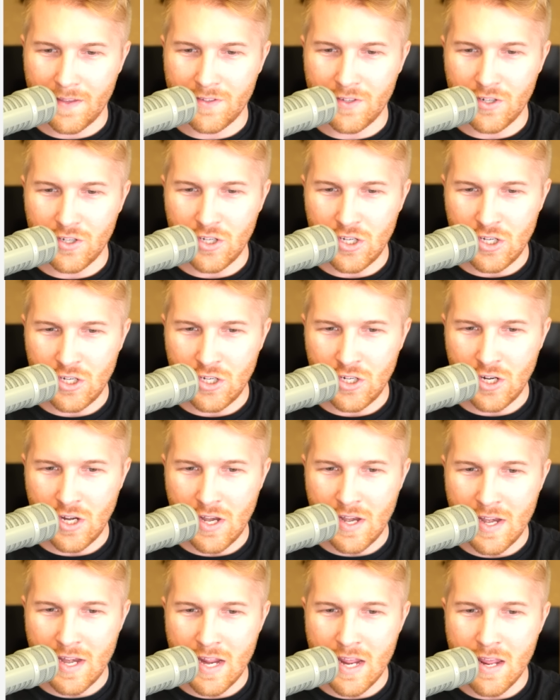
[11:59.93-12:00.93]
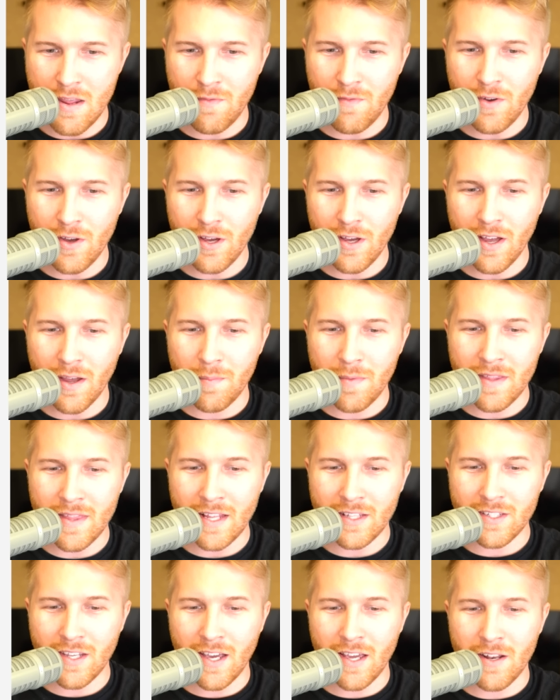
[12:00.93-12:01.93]
is it Geneva? I mean,
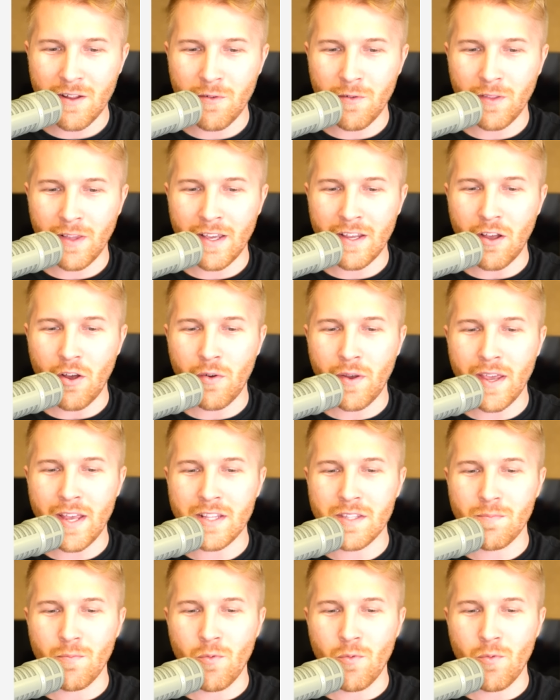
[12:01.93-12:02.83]
that's kind of like, okay, it's